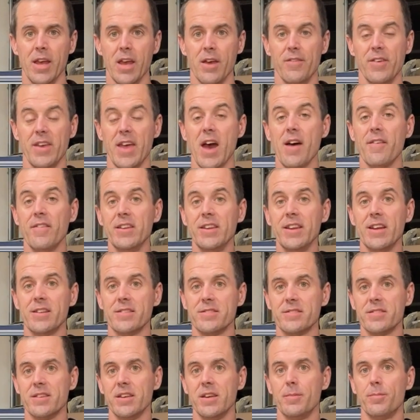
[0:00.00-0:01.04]
If you haven't
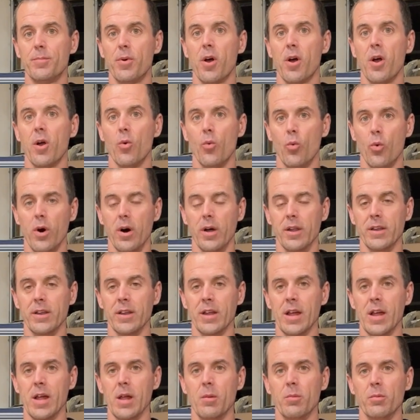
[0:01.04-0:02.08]
yet seen part 1,
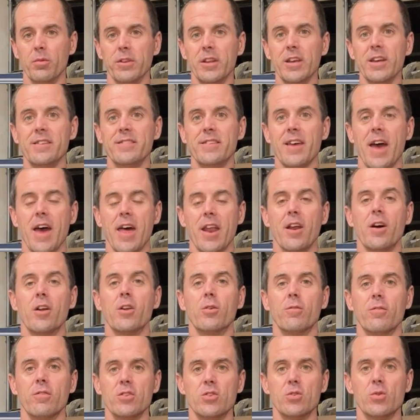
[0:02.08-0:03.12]
please head on
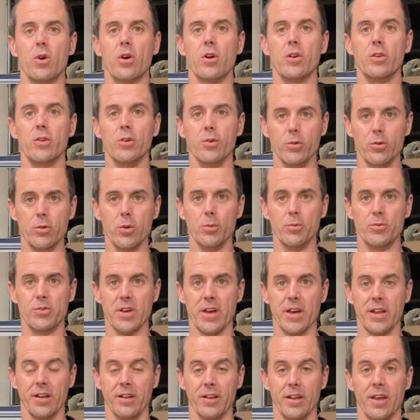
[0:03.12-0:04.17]
over to our YouTube
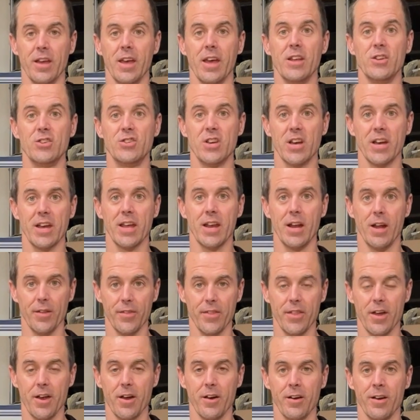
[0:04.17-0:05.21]
channel and check it
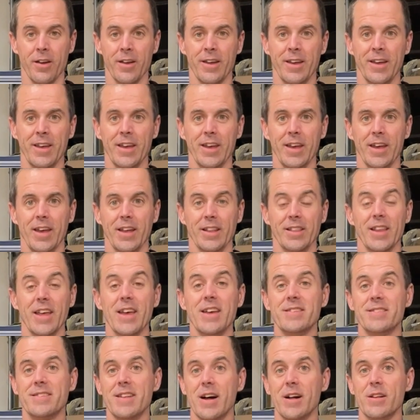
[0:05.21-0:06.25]
out there. It
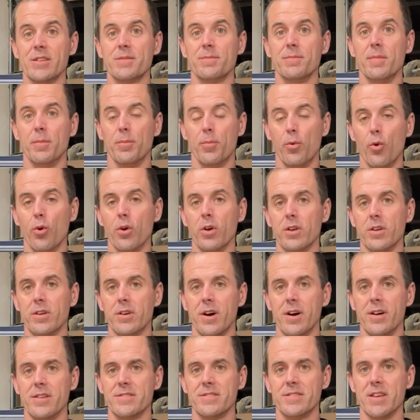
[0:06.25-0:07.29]
lays down some important
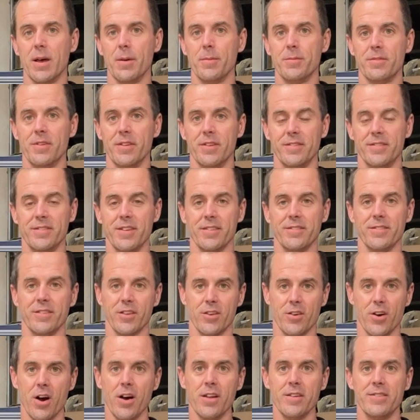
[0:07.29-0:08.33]
concepts that sets the
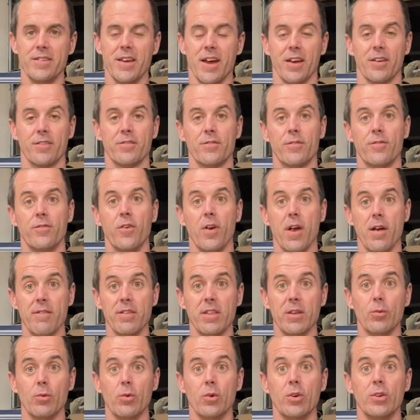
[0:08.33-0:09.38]
context for
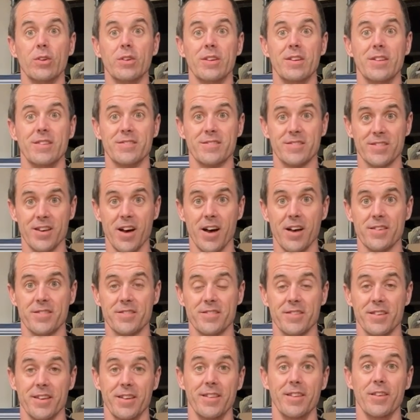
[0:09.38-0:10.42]
everything we're going to
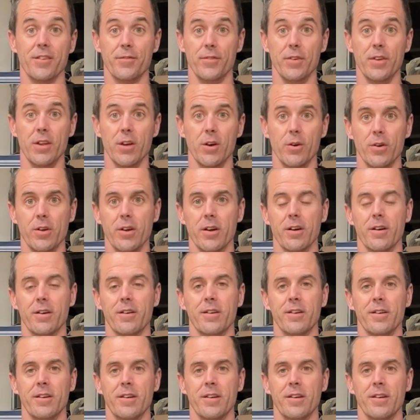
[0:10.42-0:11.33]
discuss in this video here.